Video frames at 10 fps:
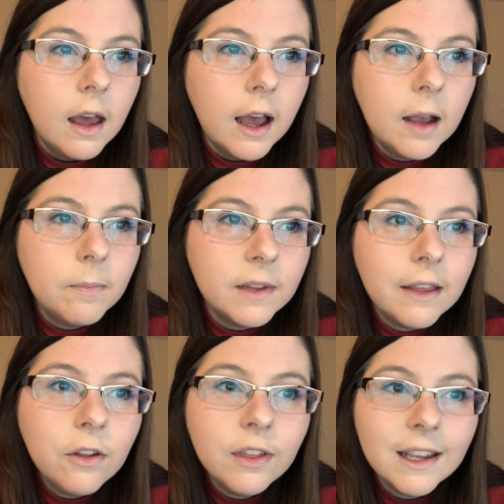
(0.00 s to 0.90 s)
Um, the
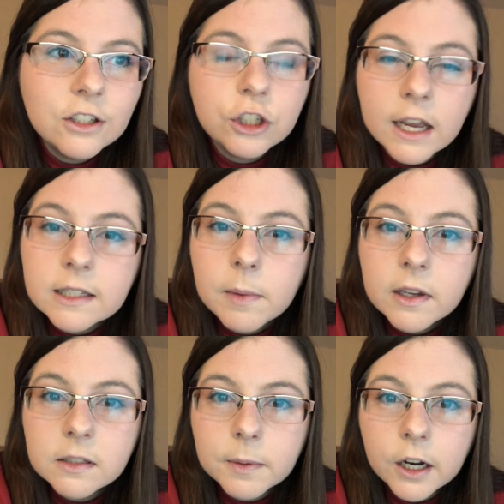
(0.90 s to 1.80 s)
other thing is
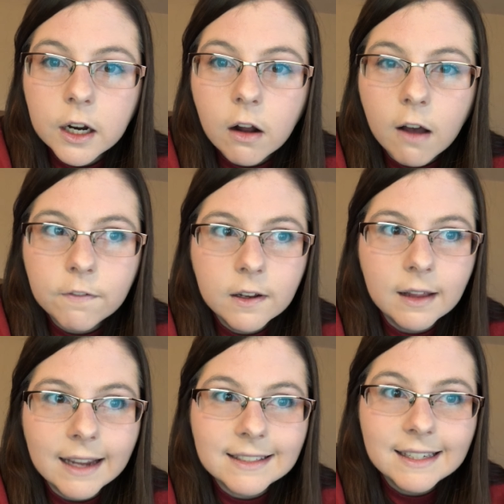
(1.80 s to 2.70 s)
Jezebel spirit often
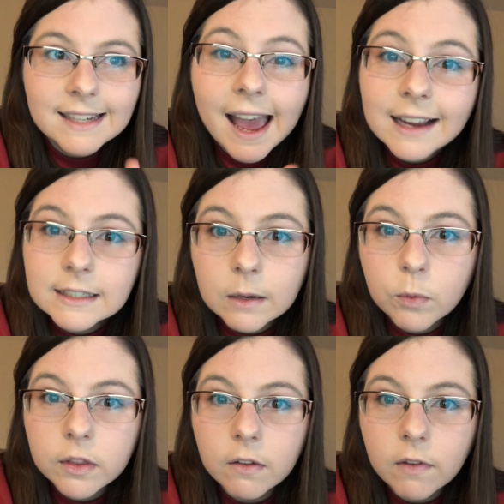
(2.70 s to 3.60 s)
likes to tag team
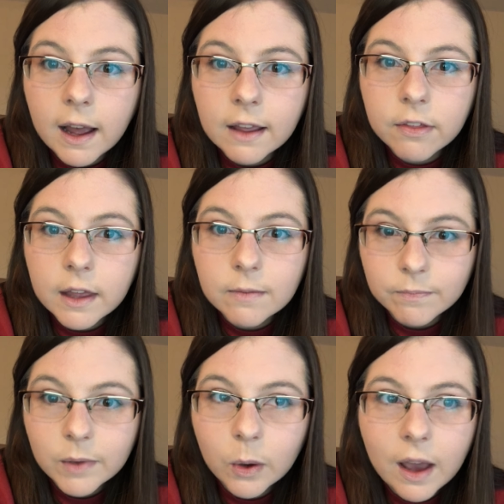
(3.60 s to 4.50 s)
with Leviathan,
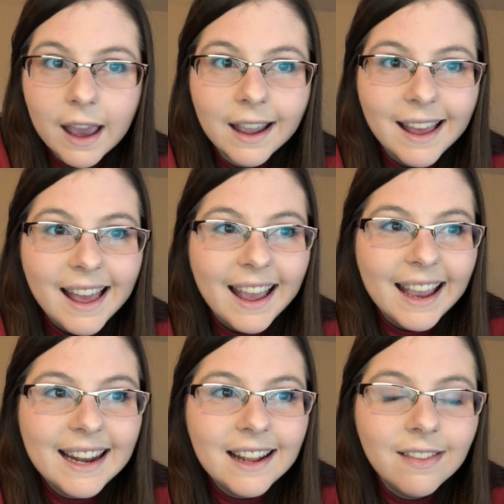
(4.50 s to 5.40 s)
okay?
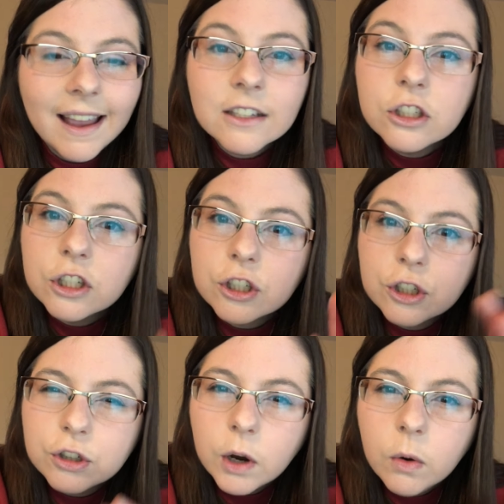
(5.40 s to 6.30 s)
And it likes to
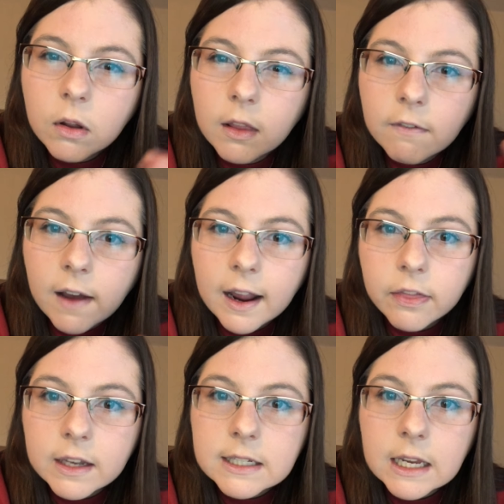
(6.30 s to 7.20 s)
stroke
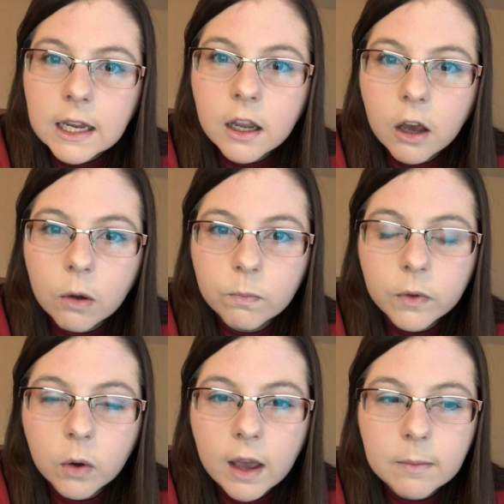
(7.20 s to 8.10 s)
Leviathan's ego,
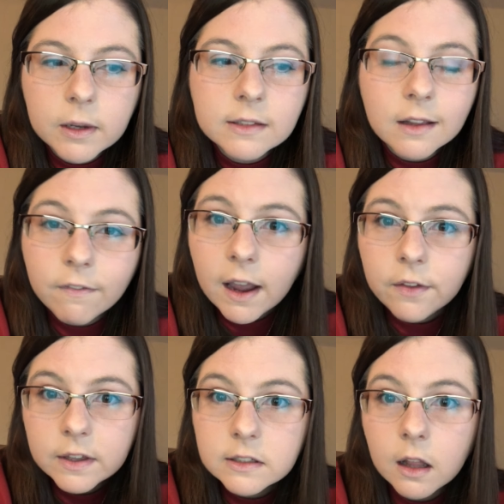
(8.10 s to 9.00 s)
okay? Because
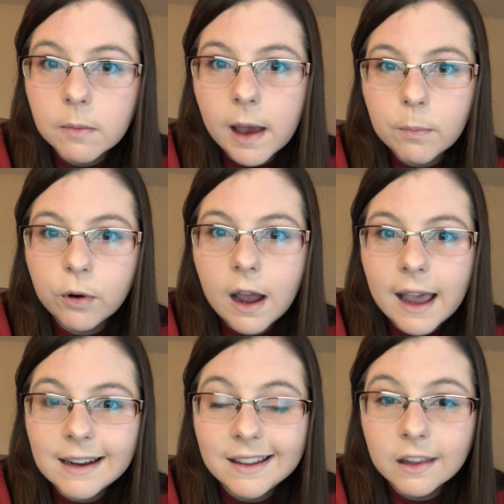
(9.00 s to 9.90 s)
Leviathan's all about
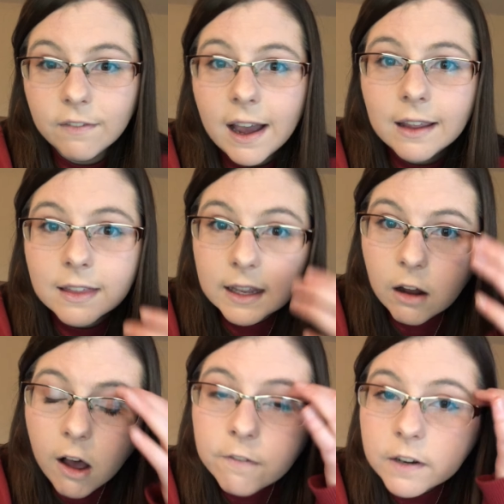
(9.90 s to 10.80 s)
pride, and Leviathan
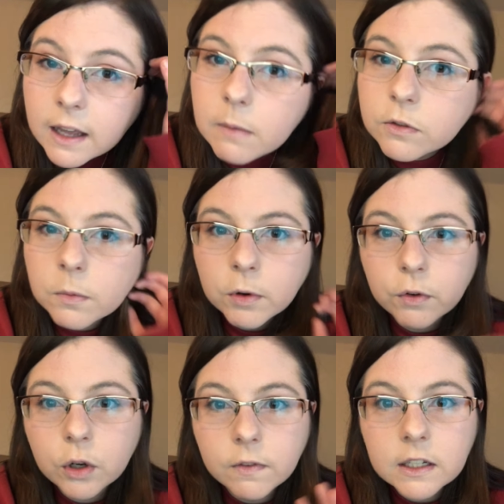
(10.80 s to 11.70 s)
often comes from a
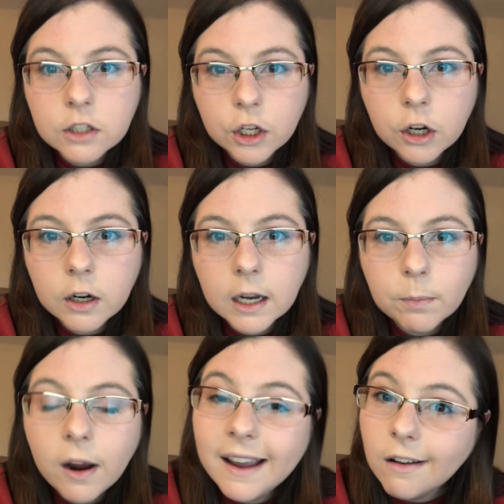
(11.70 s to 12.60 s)
root of insecurity.
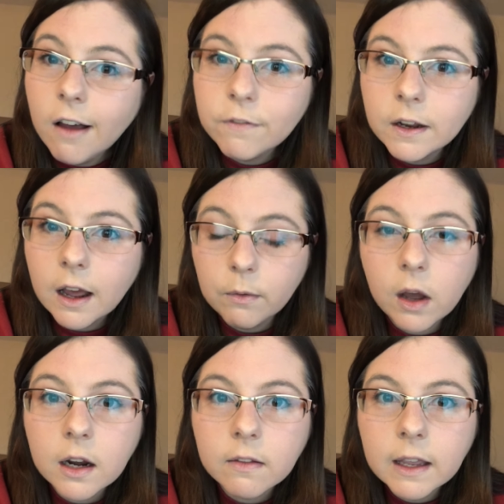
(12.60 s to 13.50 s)
Pride often,
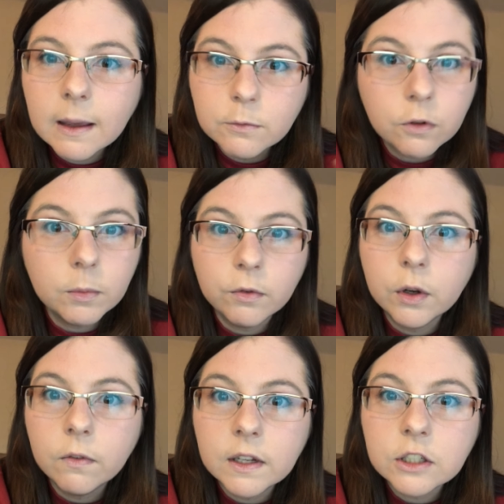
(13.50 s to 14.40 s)
ironically, comes from a
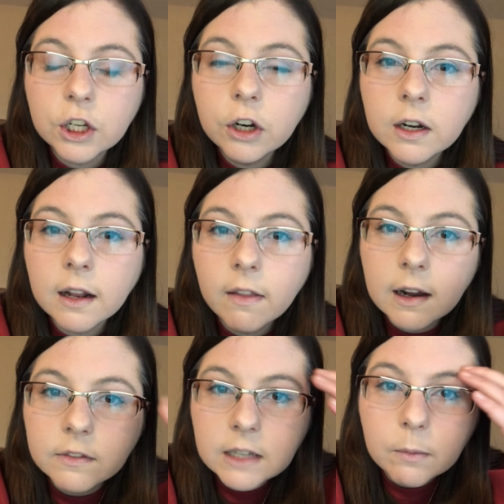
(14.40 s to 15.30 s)
root of insecurity a
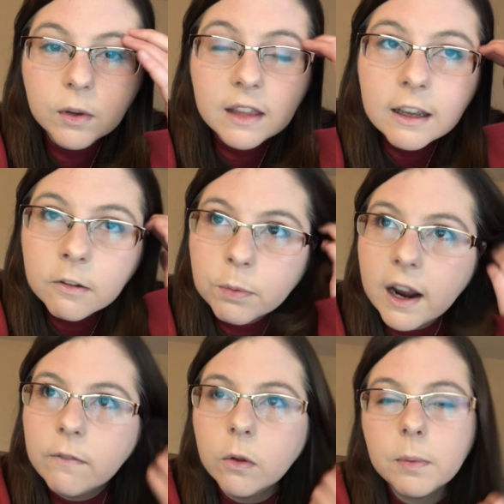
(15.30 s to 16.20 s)
lot of the time. We think of
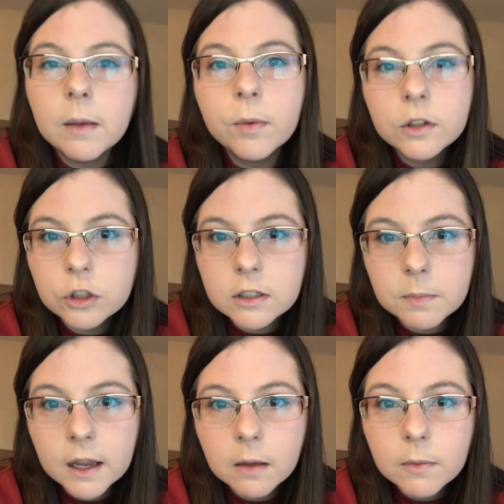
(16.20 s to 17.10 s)
prideful people as just
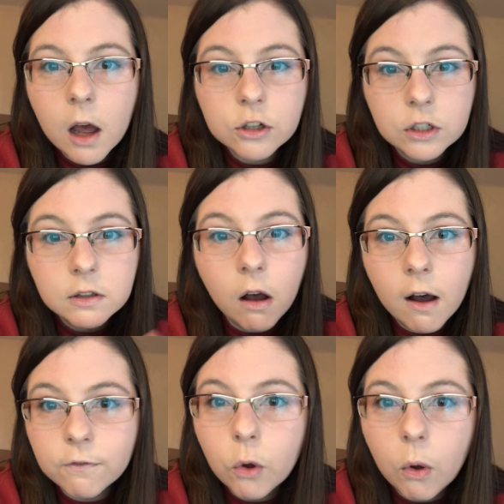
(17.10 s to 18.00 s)
being obnoxious,
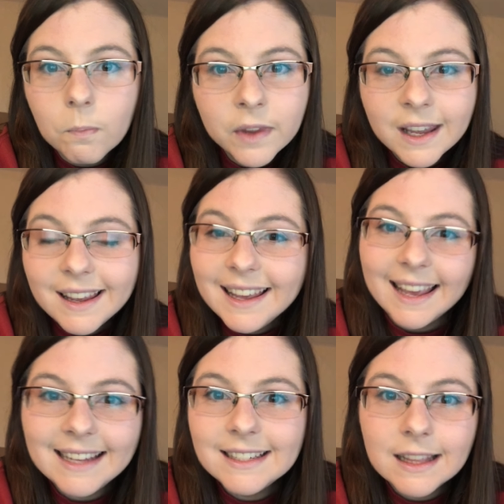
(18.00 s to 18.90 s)
awful,
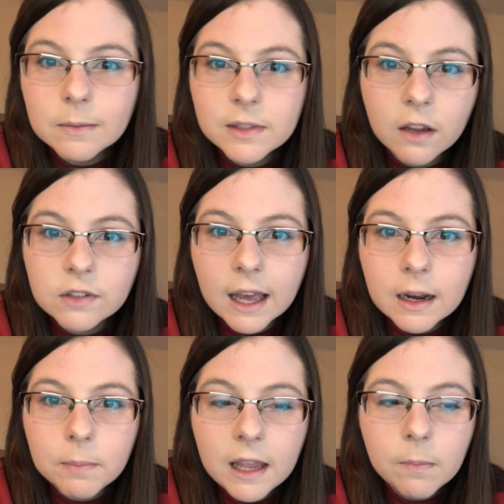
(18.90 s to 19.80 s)
into themselves
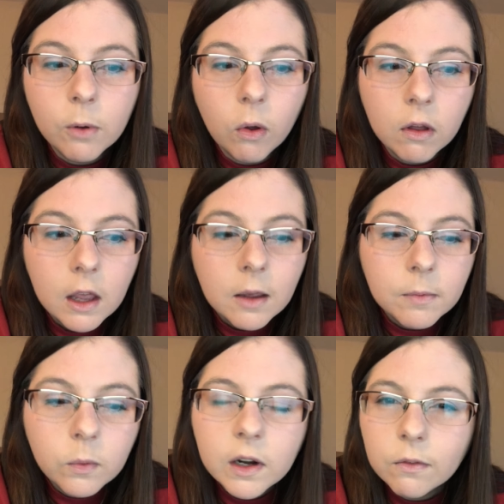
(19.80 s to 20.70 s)
kind of people.
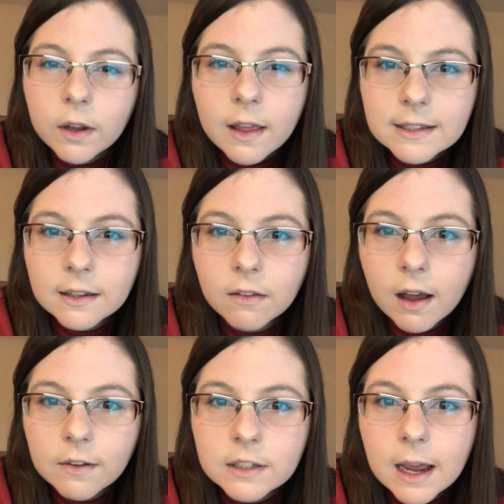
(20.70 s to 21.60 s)
But we don't realize that a
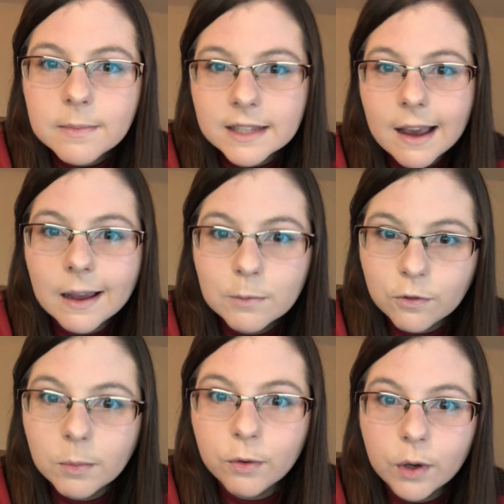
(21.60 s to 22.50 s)
lot of the times that comes
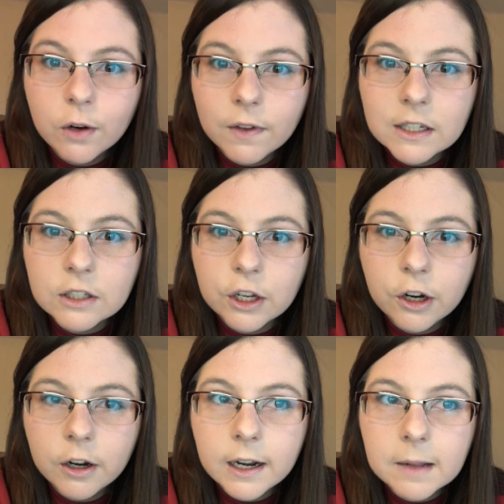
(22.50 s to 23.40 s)
from a root of
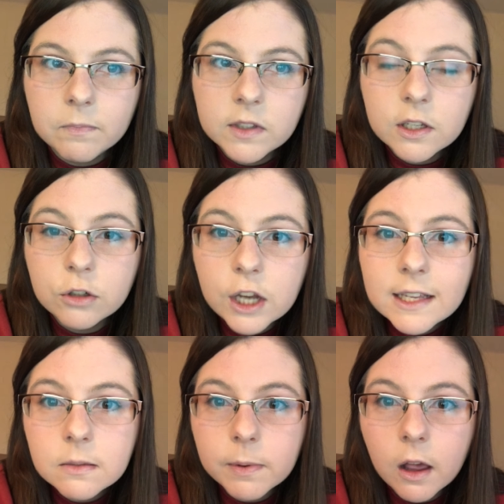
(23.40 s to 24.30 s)
insecurity. So
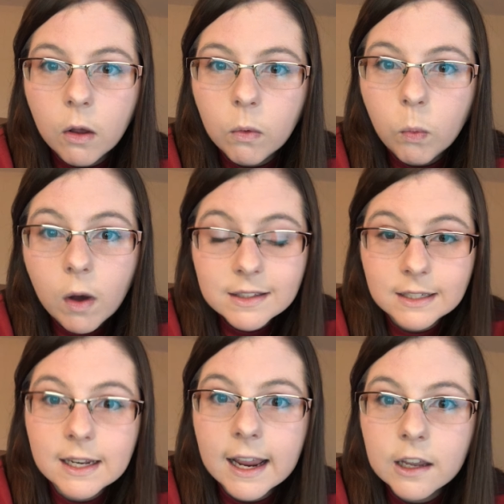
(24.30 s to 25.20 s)
Jezebel wants
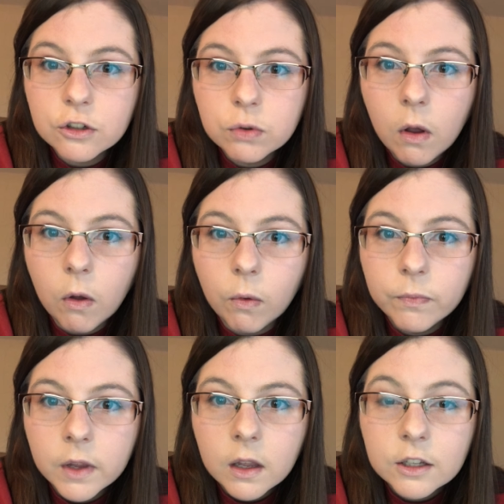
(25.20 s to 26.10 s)
to take control.
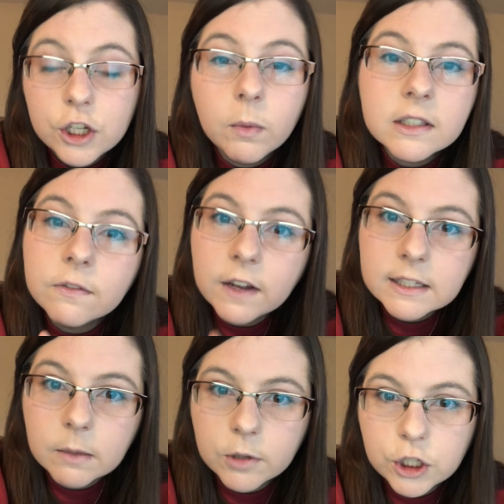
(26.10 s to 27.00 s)
She wants to
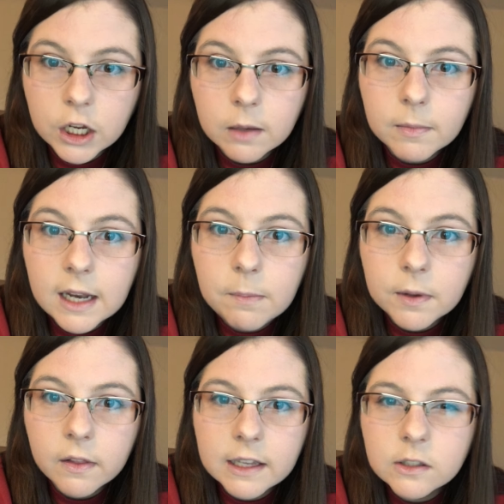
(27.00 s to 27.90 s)
find someone she can
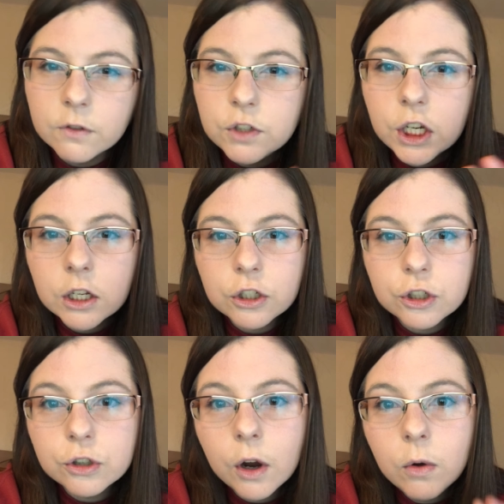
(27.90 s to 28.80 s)
manipulate. So if she can
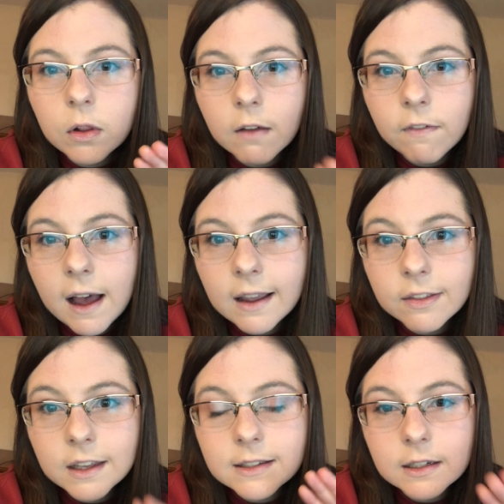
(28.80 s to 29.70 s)
stroke
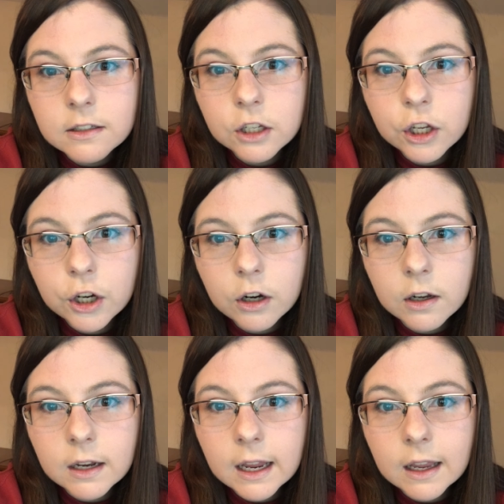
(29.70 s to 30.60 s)
Leviathan's
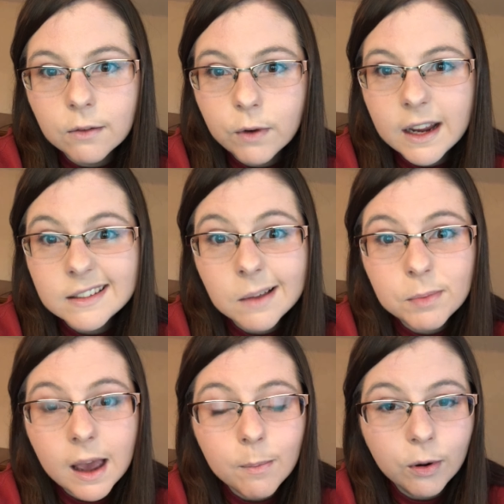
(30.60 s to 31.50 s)
insecurity and raise
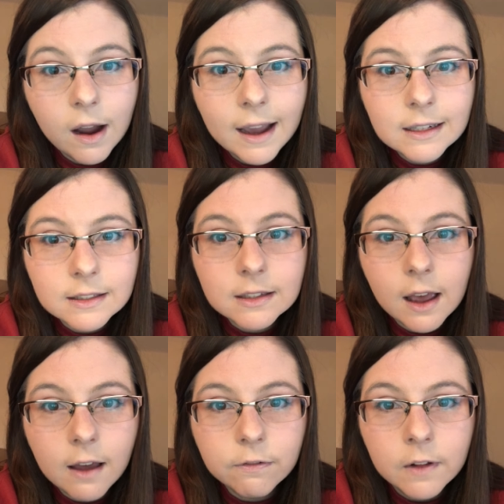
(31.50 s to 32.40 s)
up that pride
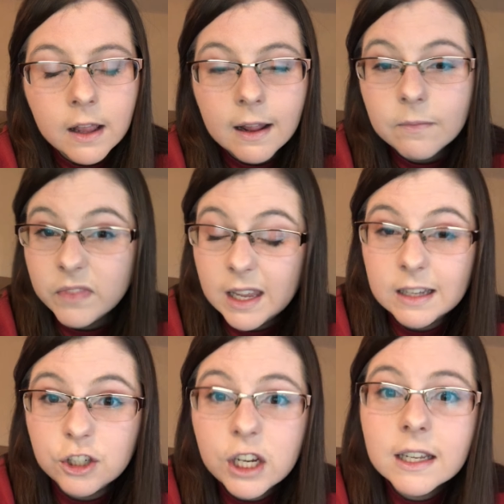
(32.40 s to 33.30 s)
stuff,
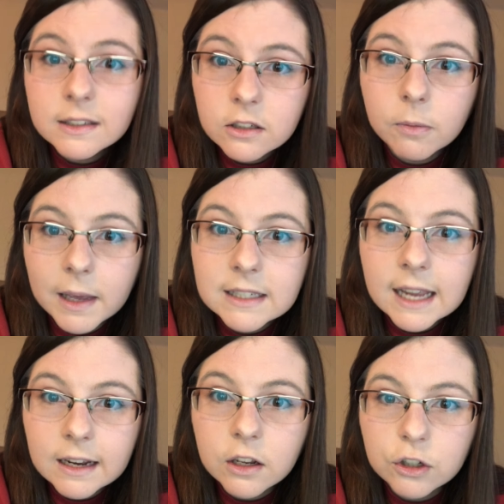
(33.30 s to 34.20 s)
and she can still
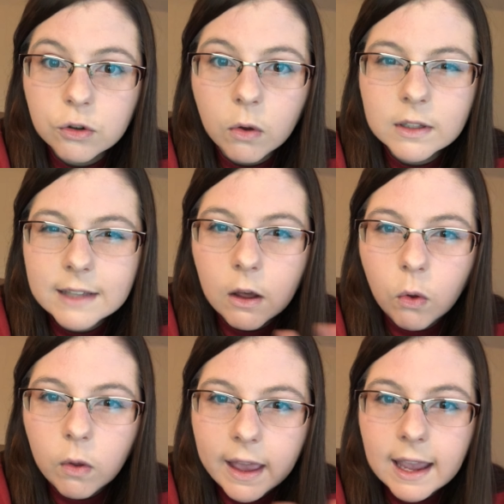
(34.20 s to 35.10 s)
maintain control. It's that
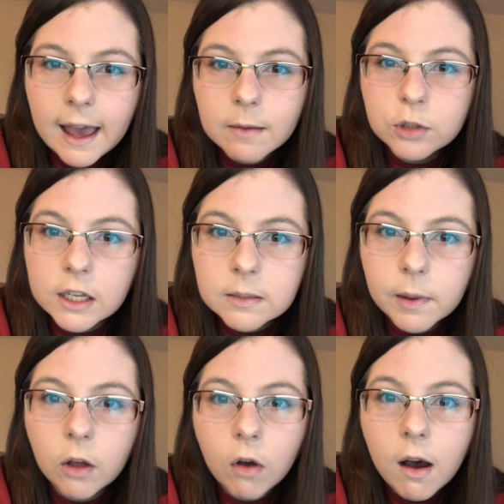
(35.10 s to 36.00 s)
whole Ahab
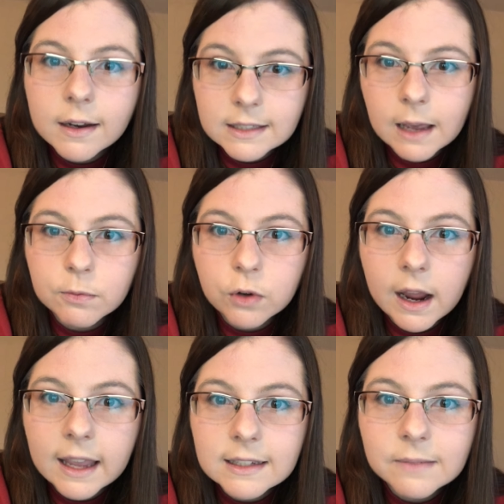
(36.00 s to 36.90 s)
Jezebel concept,
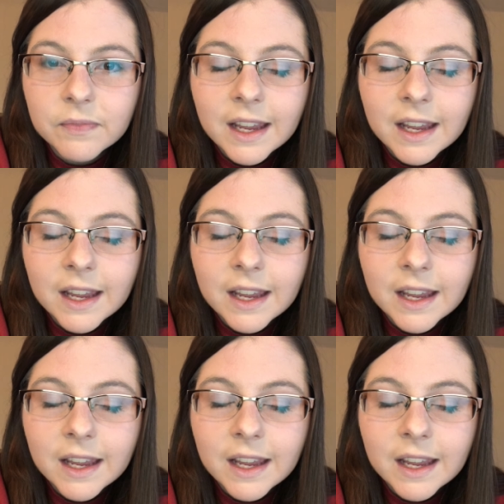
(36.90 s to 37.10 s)
right?